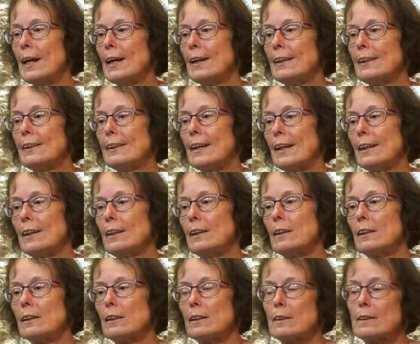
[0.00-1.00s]
Then
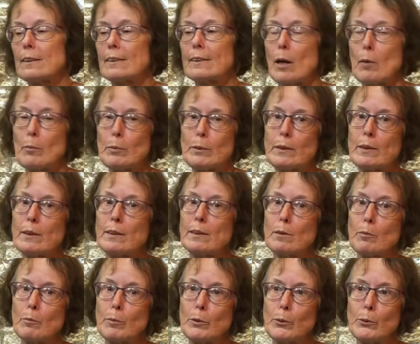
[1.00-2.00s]
substance
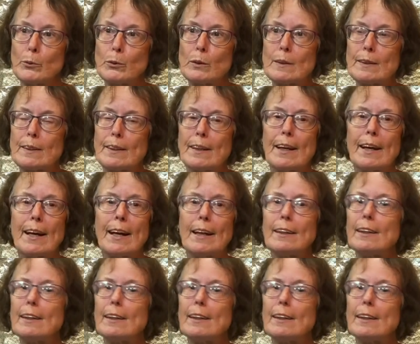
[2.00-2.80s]
abuse, any